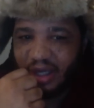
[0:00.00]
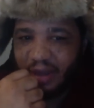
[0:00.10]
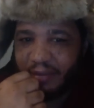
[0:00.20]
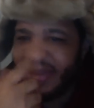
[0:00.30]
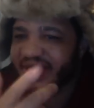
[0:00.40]

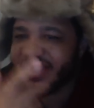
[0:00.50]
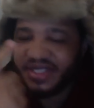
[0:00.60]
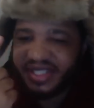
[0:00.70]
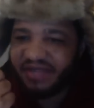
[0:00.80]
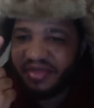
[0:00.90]
Master
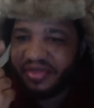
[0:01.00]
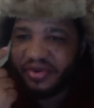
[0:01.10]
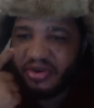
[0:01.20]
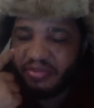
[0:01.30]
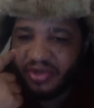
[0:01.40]
Chief in
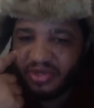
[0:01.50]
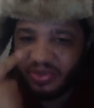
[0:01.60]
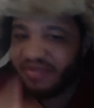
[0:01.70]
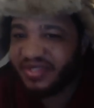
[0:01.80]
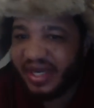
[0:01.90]
third person. We
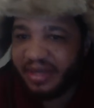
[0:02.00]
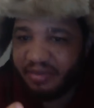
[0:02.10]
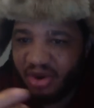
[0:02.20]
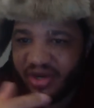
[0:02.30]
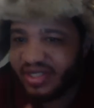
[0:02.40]
have seen
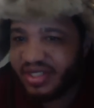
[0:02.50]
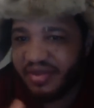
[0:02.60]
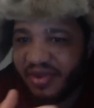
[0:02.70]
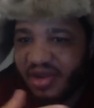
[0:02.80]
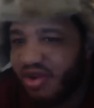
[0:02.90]
Marcus
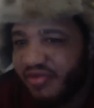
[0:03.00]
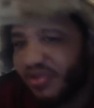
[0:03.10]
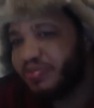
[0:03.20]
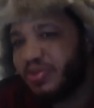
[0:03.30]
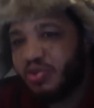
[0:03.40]
in
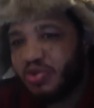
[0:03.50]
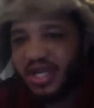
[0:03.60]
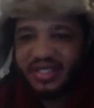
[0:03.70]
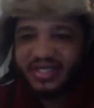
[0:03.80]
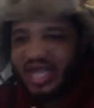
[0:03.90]
first. You know, you
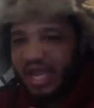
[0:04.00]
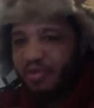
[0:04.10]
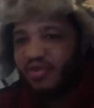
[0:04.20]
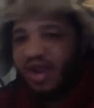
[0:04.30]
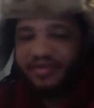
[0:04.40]
got the sniper
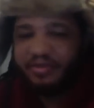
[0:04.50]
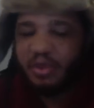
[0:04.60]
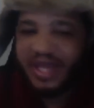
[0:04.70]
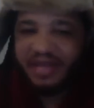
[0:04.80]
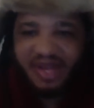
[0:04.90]
rifle, but
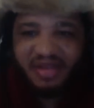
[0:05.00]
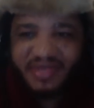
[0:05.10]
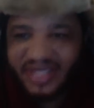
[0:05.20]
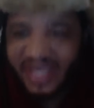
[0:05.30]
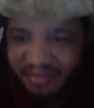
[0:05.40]
we have never
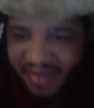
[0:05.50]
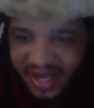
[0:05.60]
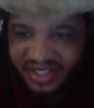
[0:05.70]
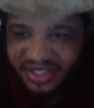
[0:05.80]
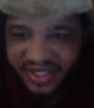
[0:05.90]
seen
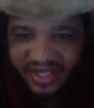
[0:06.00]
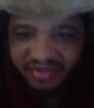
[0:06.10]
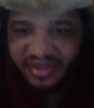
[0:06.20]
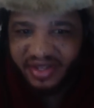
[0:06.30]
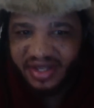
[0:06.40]
Master
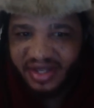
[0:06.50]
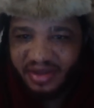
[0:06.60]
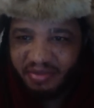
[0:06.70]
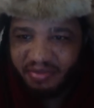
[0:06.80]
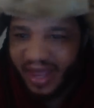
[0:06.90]
Chief
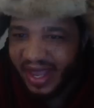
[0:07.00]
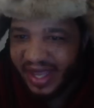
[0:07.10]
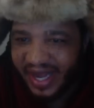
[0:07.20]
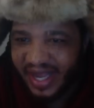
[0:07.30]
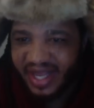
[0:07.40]

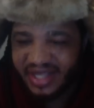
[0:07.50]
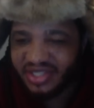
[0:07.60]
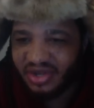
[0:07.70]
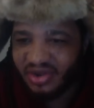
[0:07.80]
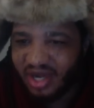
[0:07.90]
badass.
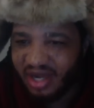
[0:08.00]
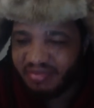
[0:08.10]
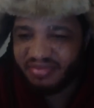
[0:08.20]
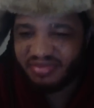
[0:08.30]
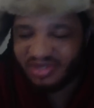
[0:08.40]
You know,
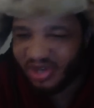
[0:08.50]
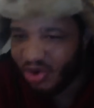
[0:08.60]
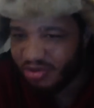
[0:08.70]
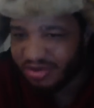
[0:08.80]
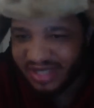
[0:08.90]
up
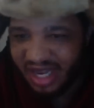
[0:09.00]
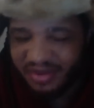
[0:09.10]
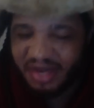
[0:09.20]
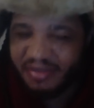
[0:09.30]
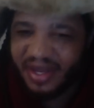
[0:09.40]
curve stop.
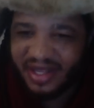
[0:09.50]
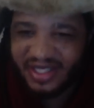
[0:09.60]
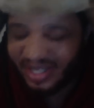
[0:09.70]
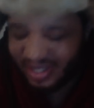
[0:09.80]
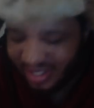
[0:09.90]
You know what I mean? But
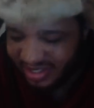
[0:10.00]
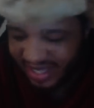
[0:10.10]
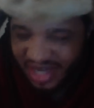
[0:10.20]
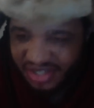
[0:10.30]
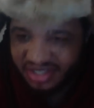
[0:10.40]
it's like it's
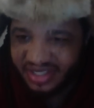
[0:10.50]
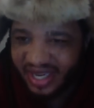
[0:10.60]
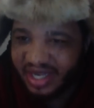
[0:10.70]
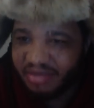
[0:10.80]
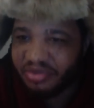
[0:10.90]
actually
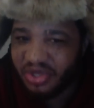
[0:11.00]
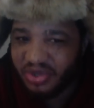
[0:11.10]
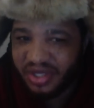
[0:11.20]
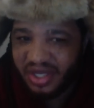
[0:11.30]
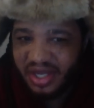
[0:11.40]
seeing him do
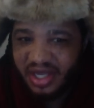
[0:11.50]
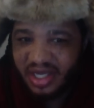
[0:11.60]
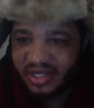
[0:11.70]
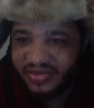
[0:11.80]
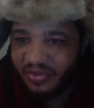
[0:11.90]
it.
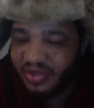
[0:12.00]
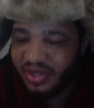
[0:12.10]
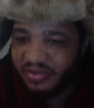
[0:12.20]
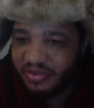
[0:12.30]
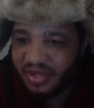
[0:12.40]
Because from you know
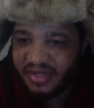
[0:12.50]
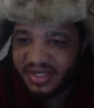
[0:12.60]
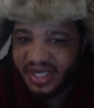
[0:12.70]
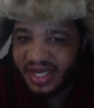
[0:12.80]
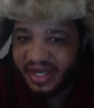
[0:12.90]
from what I'm
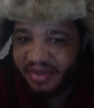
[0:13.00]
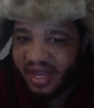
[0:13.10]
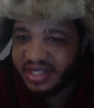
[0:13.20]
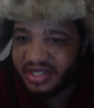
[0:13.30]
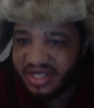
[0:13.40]
understanding,
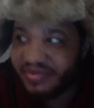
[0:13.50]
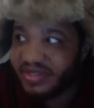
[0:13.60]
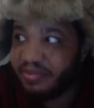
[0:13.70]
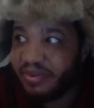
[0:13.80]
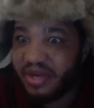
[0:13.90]
Master Chief is
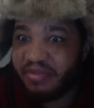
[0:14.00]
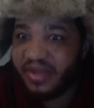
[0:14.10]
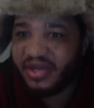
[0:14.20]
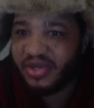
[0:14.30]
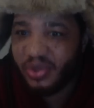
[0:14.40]
a pretty
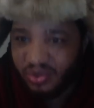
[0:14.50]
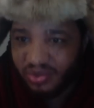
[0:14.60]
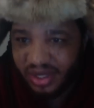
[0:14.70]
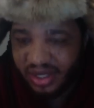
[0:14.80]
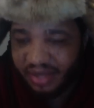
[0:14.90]
big dude.
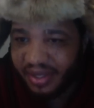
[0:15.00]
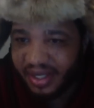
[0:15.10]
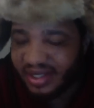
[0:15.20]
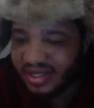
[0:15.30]
You know what I mean?